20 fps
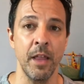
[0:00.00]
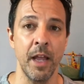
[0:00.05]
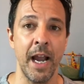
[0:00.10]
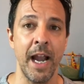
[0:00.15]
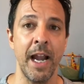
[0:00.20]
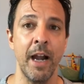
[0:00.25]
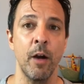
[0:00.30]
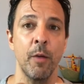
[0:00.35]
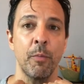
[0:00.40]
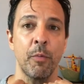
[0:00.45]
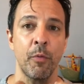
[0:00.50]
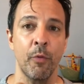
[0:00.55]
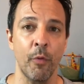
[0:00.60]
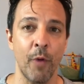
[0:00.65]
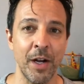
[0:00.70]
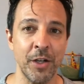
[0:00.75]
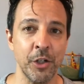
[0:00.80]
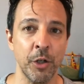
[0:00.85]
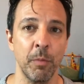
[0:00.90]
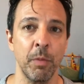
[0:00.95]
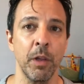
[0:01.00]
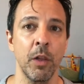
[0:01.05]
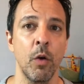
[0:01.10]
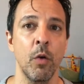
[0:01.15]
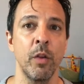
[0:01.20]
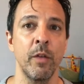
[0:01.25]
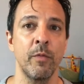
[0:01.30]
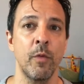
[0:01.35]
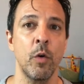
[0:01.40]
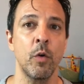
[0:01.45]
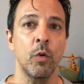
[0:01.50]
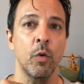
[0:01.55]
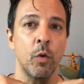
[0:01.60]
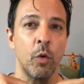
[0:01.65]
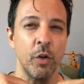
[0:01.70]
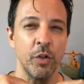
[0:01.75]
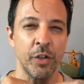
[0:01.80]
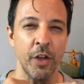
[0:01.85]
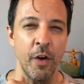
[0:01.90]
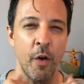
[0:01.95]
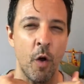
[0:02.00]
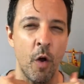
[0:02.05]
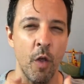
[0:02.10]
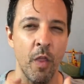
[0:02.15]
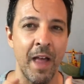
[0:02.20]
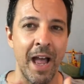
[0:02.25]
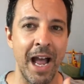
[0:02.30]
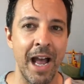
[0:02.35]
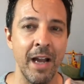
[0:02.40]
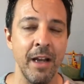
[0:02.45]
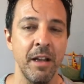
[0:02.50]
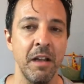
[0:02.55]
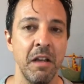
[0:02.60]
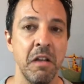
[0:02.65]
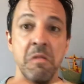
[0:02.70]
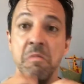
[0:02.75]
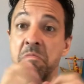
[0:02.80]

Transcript: the air pressure below the vocal cords and all that,